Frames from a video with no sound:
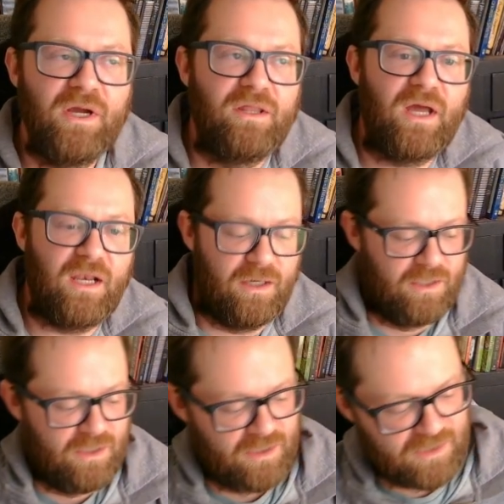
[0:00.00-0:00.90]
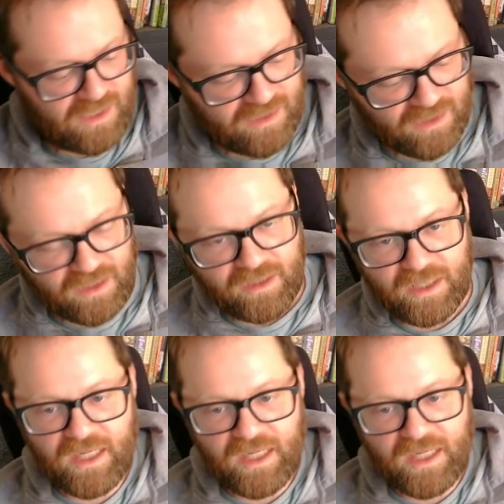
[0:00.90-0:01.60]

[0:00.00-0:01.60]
That young